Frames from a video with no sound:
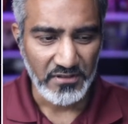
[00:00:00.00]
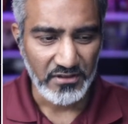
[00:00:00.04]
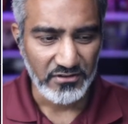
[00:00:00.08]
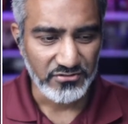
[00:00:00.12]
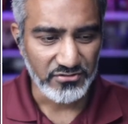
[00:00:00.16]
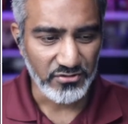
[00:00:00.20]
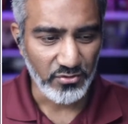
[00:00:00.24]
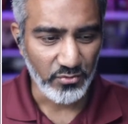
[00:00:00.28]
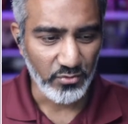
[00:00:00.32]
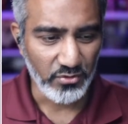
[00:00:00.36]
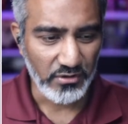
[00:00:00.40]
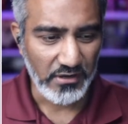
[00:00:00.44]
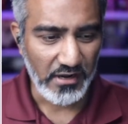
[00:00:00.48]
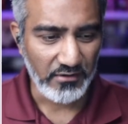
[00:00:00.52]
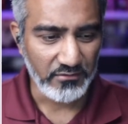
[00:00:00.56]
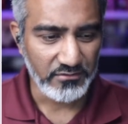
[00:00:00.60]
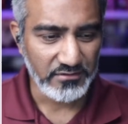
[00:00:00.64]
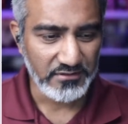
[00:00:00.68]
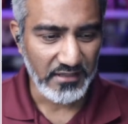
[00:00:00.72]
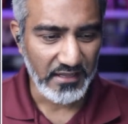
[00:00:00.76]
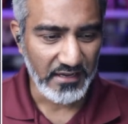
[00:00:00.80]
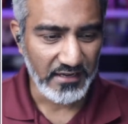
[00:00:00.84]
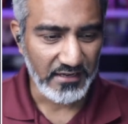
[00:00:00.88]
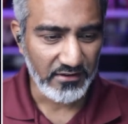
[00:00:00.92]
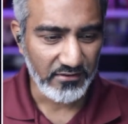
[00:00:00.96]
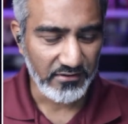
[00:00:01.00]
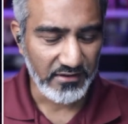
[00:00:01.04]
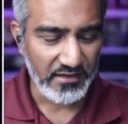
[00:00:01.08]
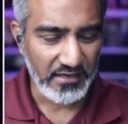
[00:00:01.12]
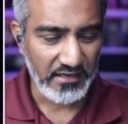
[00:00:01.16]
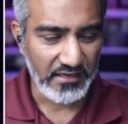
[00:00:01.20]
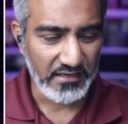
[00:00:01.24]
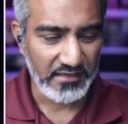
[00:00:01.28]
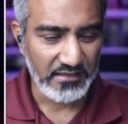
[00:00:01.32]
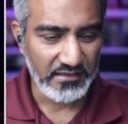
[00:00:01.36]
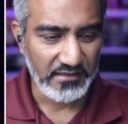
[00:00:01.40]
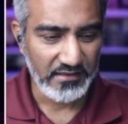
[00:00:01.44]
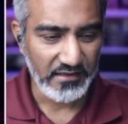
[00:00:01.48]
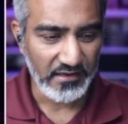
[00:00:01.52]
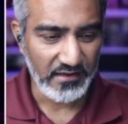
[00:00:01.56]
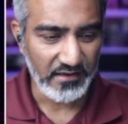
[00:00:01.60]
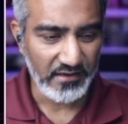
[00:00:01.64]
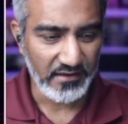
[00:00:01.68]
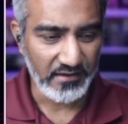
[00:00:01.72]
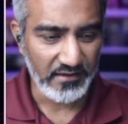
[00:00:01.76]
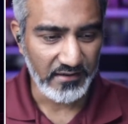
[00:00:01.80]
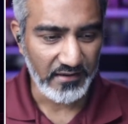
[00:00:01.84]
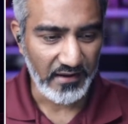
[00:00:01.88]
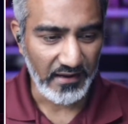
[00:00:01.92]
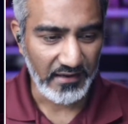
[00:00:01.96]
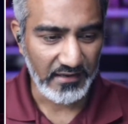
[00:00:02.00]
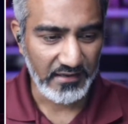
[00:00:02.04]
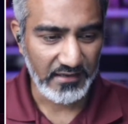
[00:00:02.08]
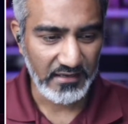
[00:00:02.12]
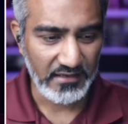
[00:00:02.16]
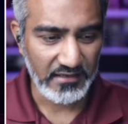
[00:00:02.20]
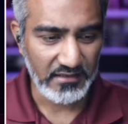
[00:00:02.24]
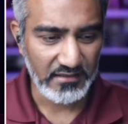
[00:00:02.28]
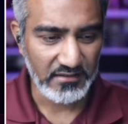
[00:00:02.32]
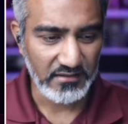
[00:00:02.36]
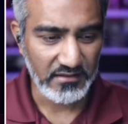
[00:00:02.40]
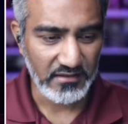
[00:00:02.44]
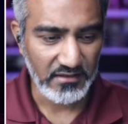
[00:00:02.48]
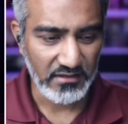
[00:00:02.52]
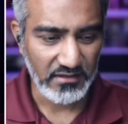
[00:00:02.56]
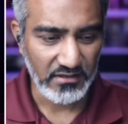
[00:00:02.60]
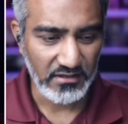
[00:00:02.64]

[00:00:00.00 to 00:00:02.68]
So what I was like, okay, I can